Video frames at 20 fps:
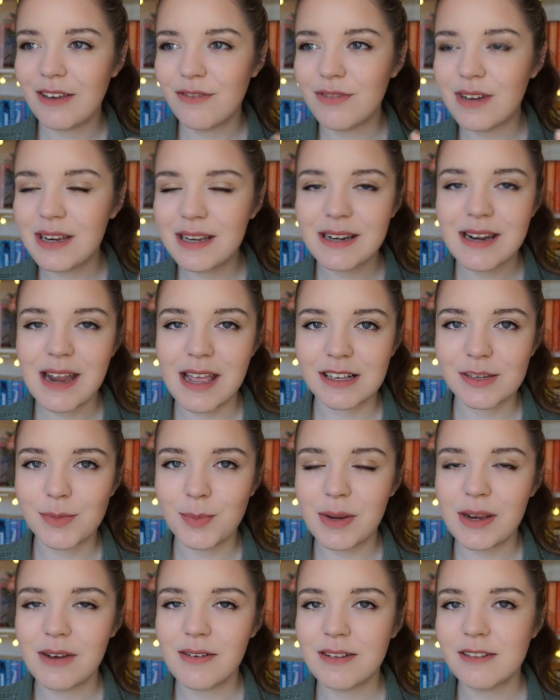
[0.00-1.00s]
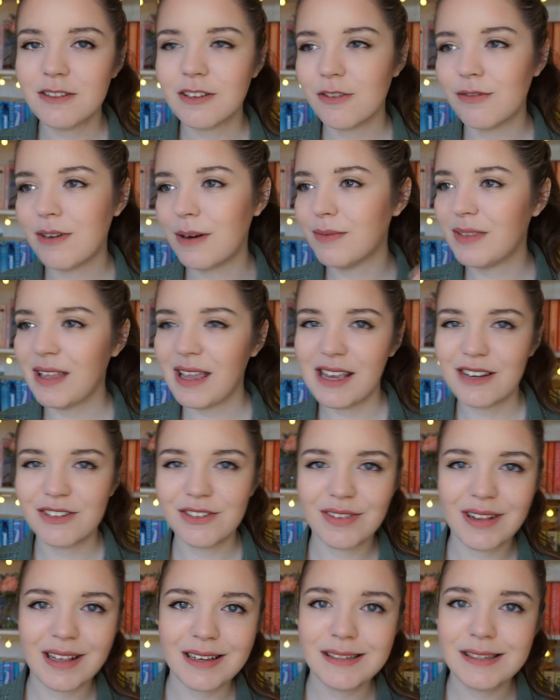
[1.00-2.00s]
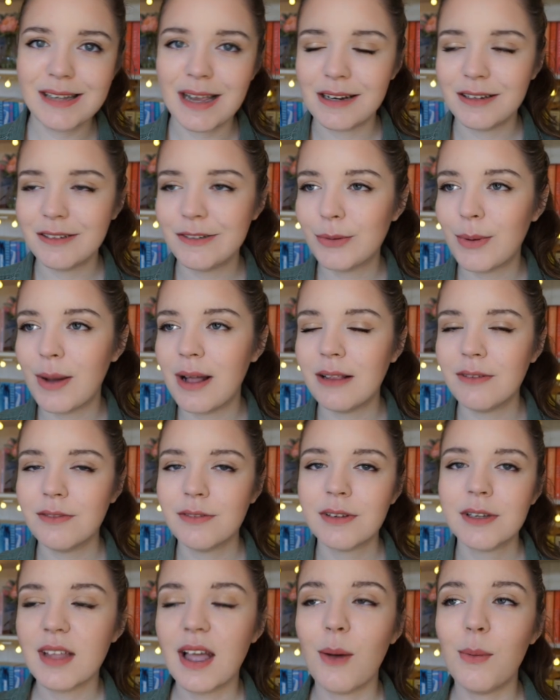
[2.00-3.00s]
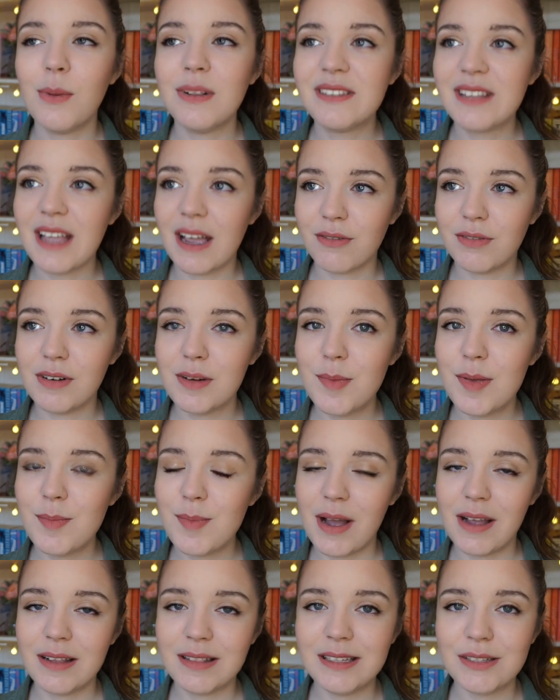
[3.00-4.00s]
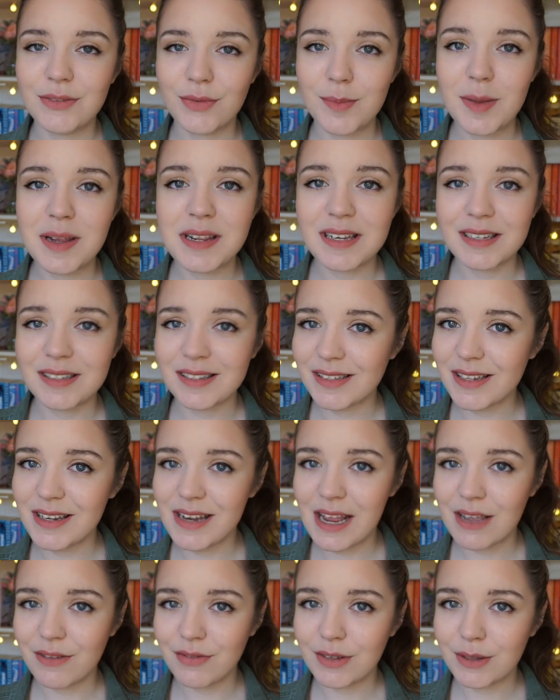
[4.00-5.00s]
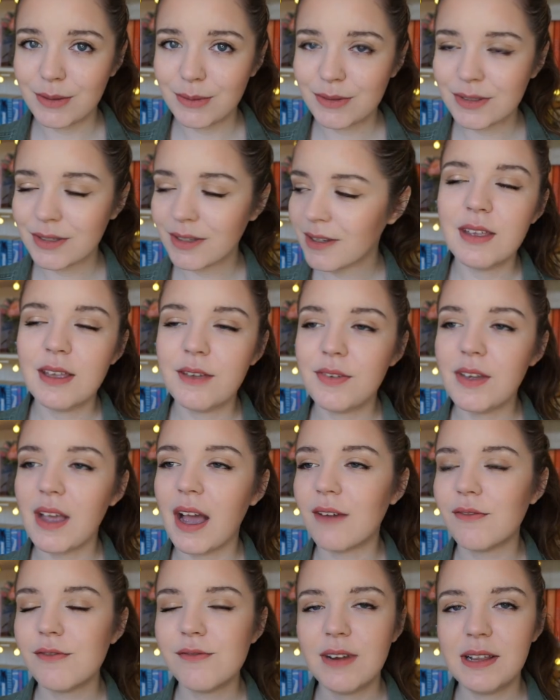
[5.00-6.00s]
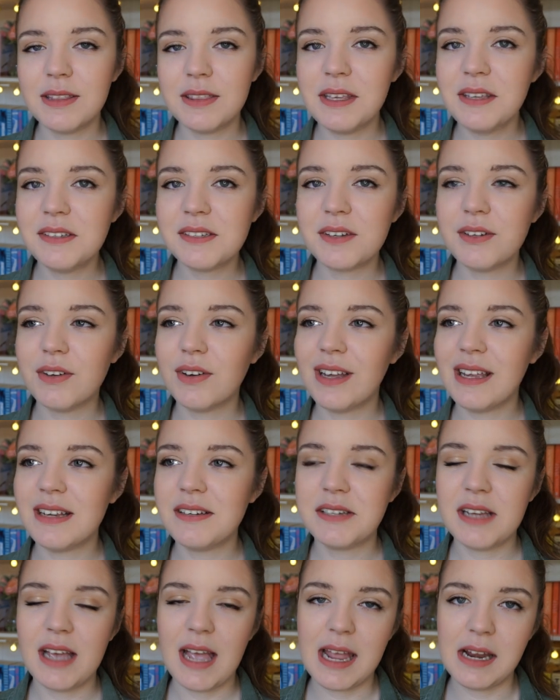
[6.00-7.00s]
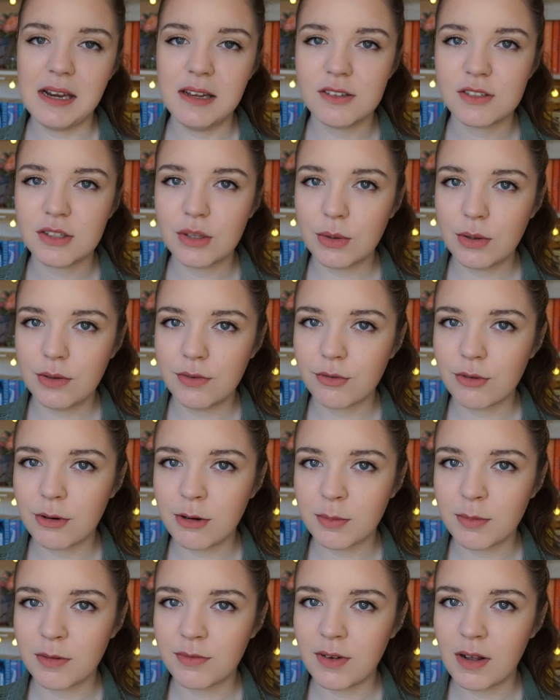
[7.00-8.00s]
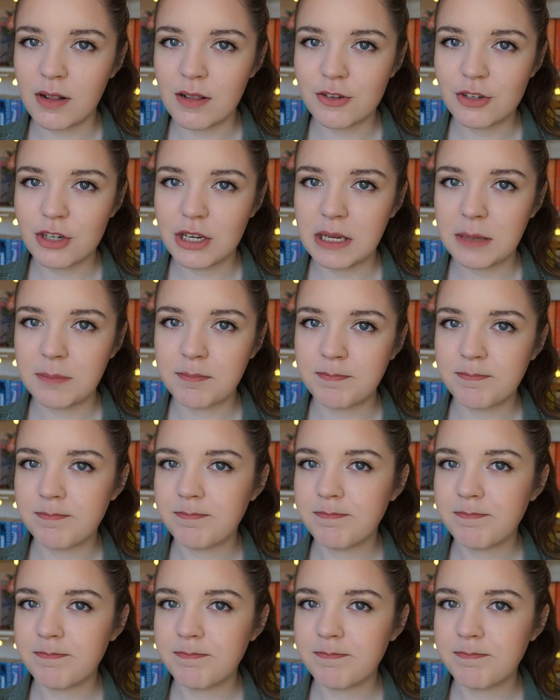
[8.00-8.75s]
reading experience around the age of like ten and twelve. I will definitely be buying these for my nieces and nephews. If you haven't read these and you're into any sort of Greek mythology,